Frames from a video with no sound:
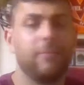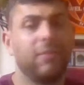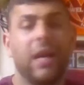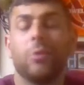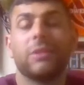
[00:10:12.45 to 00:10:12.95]

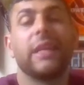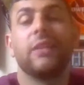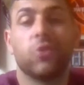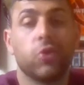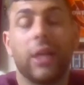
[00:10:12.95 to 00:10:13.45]

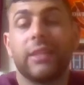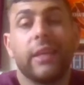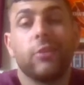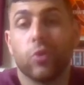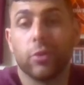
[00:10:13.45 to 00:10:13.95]
I'd
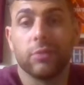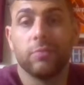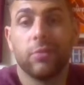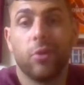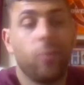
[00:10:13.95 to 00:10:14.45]
take Georgia.
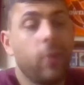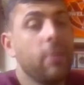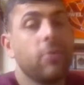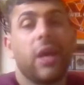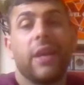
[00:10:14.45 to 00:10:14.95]
On
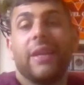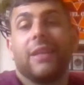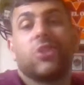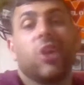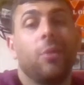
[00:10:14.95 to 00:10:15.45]
paper, you got Nick
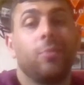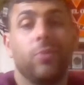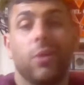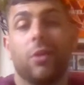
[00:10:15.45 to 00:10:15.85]
Chubb.